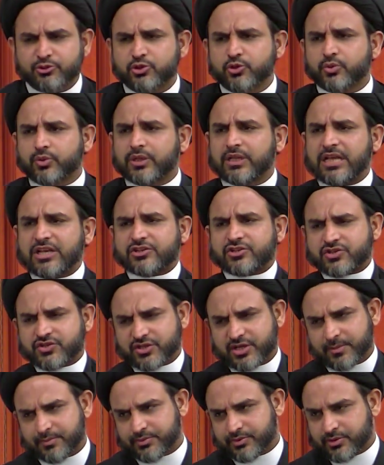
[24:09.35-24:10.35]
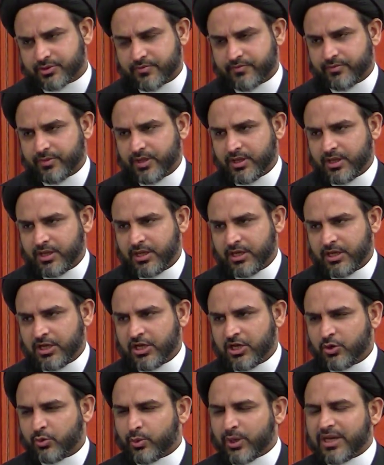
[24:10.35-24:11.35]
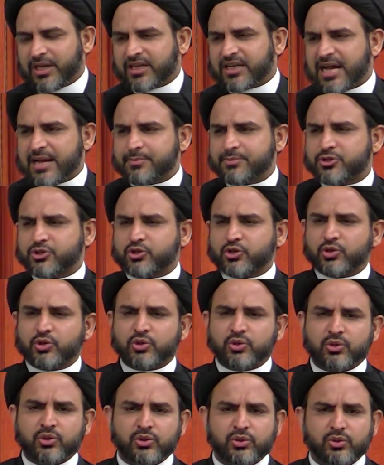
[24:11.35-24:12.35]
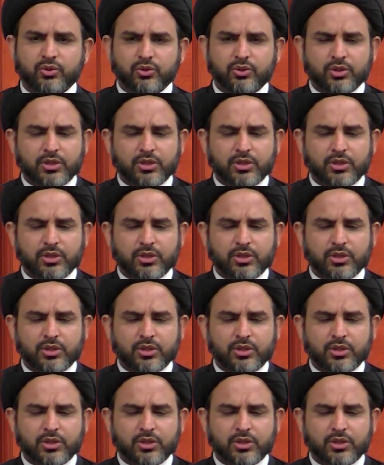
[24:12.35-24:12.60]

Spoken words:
to relationships. When it comes to,